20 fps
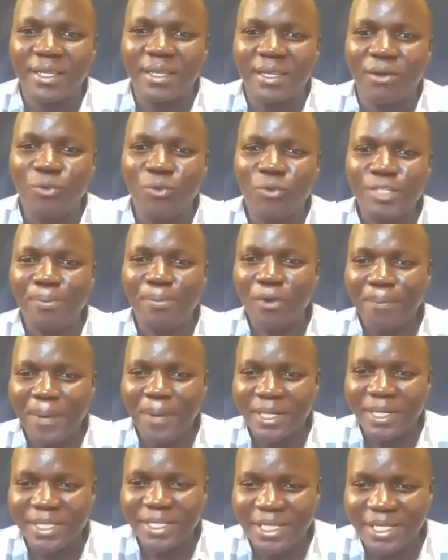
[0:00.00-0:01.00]
Which
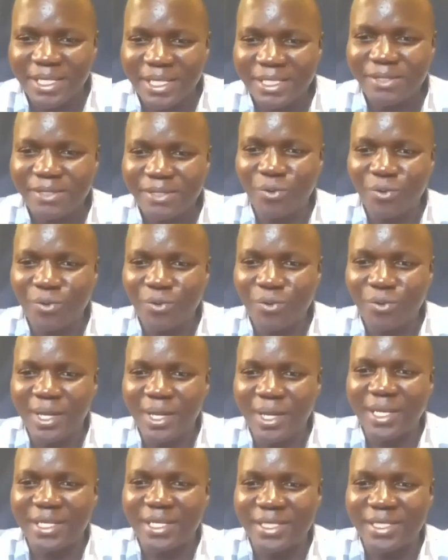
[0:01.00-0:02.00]
properties were
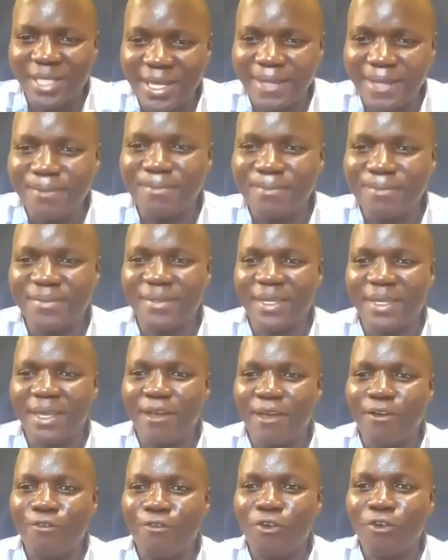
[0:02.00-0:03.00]
the same
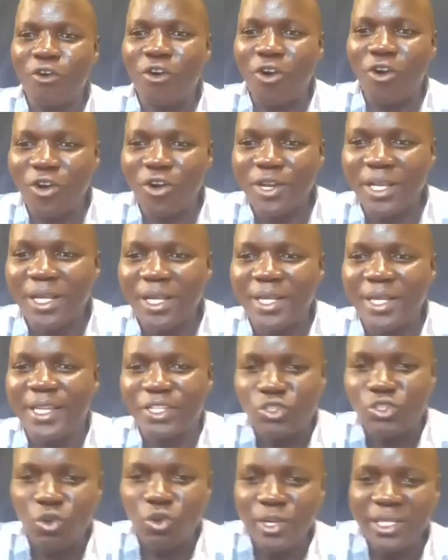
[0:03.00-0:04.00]
for all the
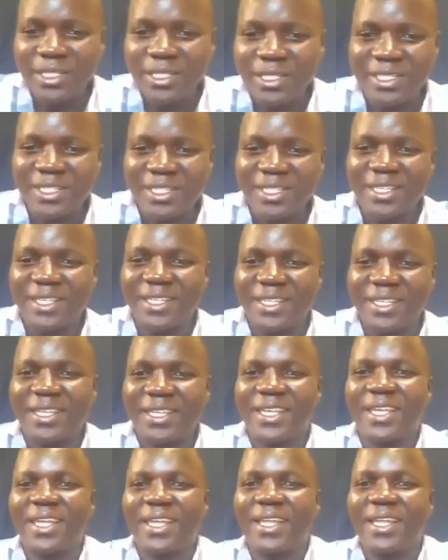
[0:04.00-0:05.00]
solids
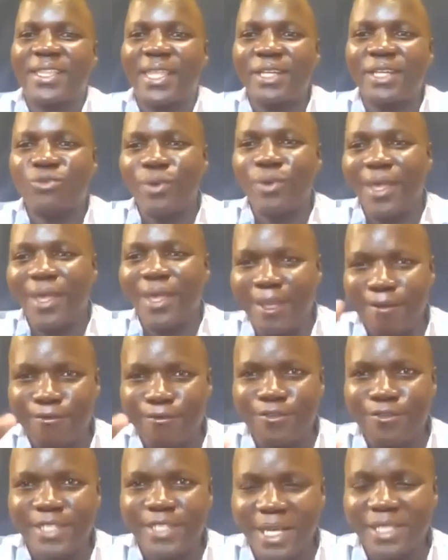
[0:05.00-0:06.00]
that we have
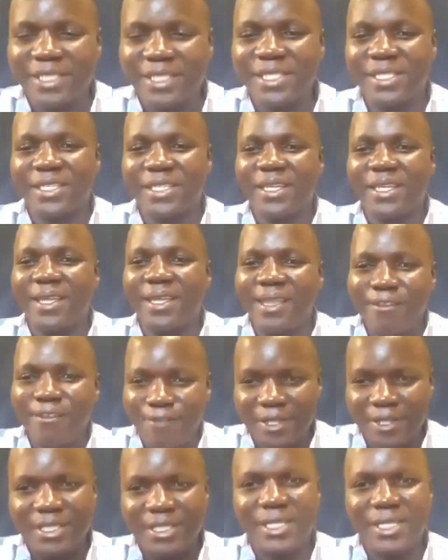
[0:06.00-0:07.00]
just
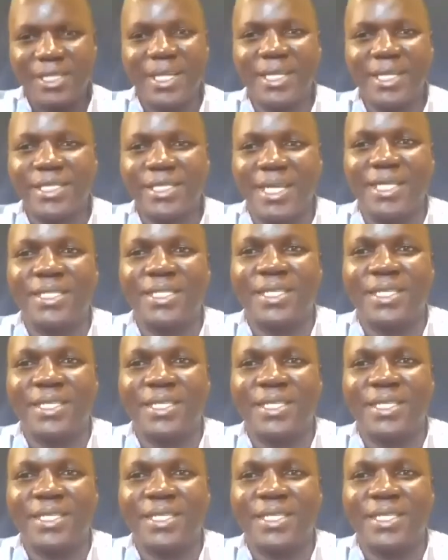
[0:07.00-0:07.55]
investigated?